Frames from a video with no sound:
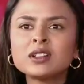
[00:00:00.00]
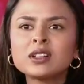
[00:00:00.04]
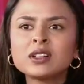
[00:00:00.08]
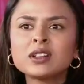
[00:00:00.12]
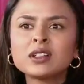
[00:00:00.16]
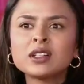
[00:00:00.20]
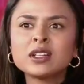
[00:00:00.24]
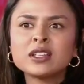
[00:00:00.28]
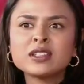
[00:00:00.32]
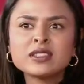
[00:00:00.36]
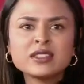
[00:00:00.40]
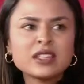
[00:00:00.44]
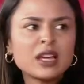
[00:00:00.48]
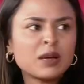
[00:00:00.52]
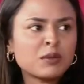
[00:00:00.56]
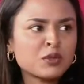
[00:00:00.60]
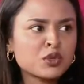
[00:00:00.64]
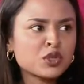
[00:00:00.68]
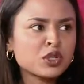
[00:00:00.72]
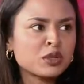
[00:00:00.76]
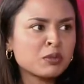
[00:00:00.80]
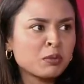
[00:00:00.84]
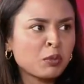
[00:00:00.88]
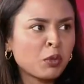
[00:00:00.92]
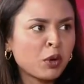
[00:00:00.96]

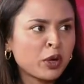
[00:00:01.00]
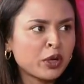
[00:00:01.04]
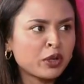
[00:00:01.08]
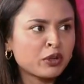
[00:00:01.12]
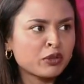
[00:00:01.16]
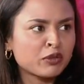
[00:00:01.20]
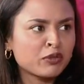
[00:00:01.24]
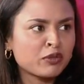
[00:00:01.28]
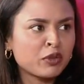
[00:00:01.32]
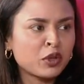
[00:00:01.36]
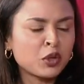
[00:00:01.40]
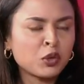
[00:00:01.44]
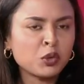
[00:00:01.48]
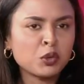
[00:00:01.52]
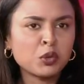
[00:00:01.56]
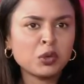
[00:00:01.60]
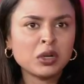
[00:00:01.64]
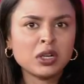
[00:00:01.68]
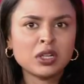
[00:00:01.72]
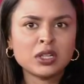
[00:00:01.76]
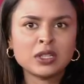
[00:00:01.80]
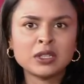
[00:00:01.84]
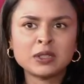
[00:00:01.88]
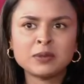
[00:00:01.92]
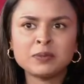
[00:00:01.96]
consumption point of view,
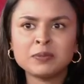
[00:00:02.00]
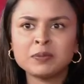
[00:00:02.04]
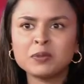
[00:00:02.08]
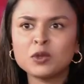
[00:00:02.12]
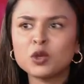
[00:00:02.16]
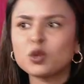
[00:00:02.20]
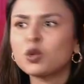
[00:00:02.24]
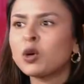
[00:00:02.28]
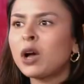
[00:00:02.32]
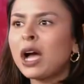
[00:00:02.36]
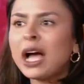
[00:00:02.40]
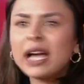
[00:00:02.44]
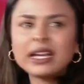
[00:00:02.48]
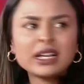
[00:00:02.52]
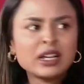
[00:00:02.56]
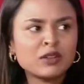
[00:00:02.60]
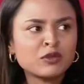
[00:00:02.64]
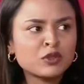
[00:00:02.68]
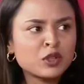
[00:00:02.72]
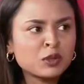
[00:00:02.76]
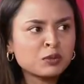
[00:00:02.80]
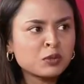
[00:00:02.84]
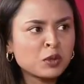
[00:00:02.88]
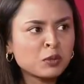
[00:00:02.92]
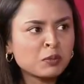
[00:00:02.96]
I come
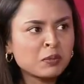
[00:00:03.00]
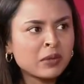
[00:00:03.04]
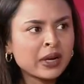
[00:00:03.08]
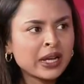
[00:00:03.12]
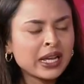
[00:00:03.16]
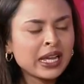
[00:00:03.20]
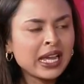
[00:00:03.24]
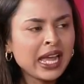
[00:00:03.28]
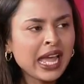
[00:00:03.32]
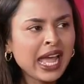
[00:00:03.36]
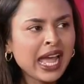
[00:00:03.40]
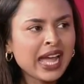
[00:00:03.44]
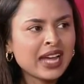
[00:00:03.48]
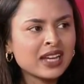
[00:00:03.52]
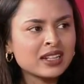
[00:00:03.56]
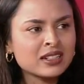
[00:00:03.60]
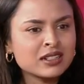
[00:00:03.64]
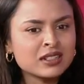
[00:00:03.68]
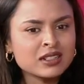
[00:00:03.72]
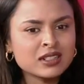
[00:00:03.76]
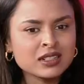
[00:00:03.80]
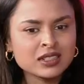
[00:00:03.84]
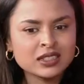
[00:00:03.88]
from Mumbai, and